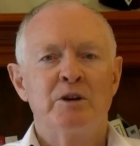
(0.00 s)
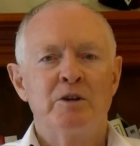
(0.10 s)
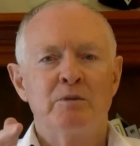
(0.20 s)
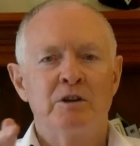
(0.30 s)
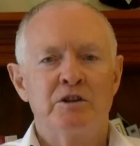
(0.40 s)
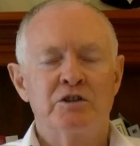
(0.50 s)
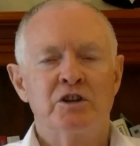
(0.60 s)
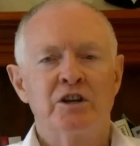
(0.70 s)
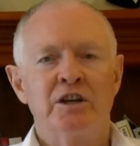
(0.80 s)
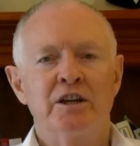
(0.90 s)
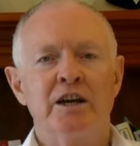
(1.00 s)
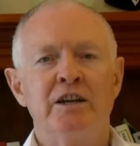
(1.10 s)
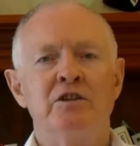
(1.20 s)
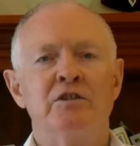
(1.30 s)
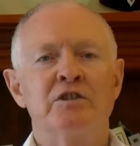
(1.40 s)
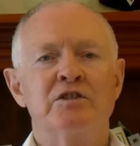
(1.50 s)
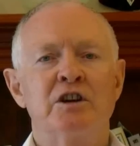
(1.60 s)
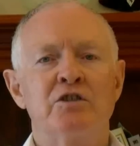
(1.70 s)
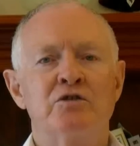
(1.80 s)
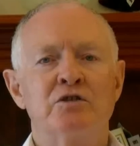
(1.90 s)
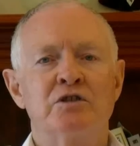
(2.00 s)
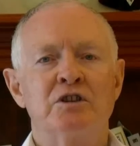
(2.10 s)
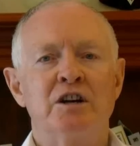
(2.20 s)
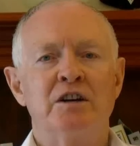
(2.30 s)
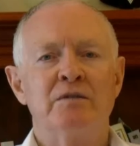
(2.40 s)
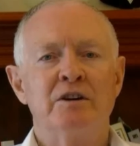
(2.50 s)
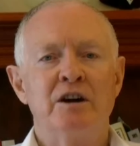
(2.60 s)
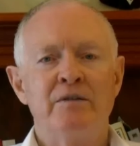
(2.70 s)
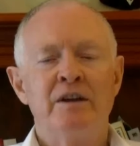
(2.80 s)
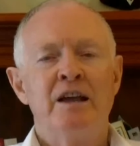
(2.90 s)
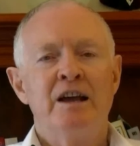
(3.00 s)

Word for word: people and circulating on the social side of life.